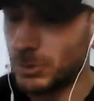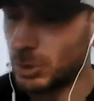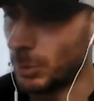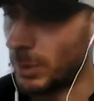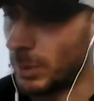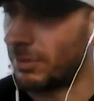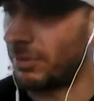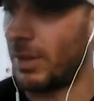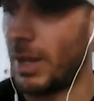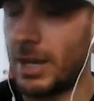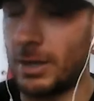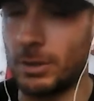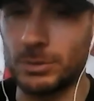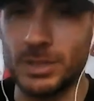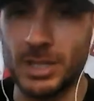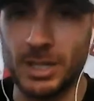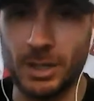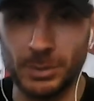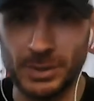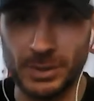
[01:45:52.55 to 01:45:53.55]
So we fly
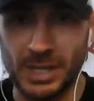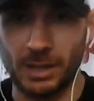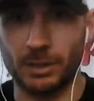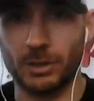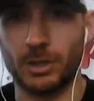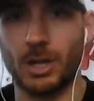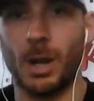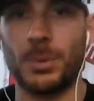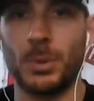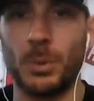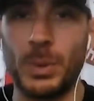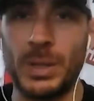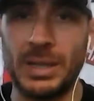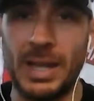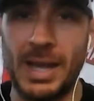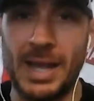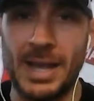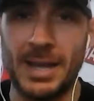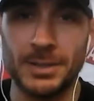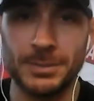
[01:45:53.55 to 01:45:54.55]
out there with a helicopter, we
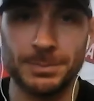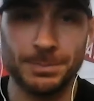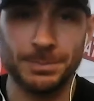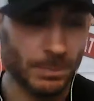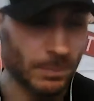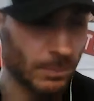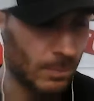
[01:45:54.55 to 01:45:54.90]
land.